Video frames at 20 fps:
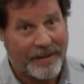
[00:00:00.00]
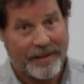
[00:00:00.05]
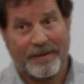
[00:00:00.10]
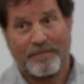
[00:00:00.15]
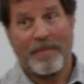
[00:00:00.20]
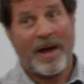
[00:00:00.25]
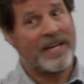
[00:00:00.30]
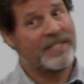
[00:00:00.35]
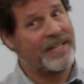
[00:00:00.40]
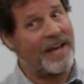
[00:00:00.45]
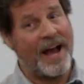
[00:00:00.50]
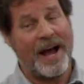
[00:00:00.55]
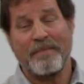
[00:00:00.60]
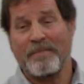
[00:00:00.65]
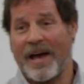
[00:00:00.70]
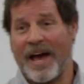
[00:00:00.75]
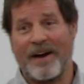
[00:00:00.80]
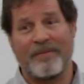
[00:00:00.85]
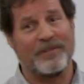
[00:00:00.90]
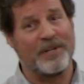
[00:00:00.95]
Massa,
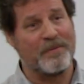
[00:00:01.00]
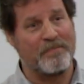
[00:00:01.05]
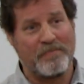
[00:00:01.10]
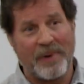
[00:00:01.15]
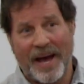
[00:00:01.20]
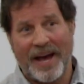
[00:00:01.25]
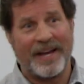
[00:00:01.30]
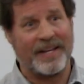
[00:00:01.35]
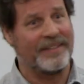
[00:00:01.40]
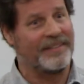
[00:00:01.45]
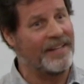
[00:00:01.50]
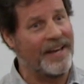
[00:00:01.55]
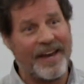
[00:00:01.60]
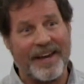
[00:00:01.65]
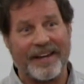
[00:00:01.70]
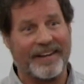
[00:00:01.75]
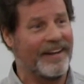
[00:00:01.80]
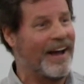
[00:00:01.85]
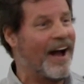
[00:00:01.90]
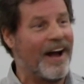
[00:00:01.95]
I'm having a bad
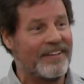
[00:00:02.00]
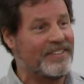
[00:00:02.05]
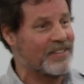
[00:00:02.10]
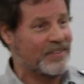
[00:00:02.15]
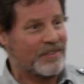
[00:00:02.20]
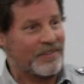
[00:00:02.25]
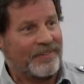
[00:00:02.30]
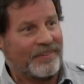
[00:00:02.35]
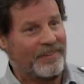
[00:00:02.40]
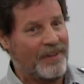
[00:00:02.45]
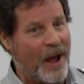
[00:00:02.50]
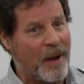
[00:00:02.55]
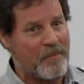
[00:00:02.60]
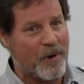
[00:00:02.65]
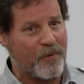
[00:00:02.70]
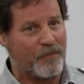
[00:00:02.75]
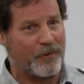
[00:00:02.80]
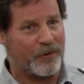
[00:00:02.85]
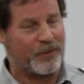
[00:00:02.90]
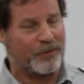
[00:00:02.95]
day. I'm
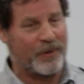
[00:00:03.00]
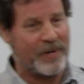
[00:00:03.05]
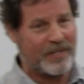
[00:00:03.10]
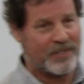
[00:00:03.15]
0 for 3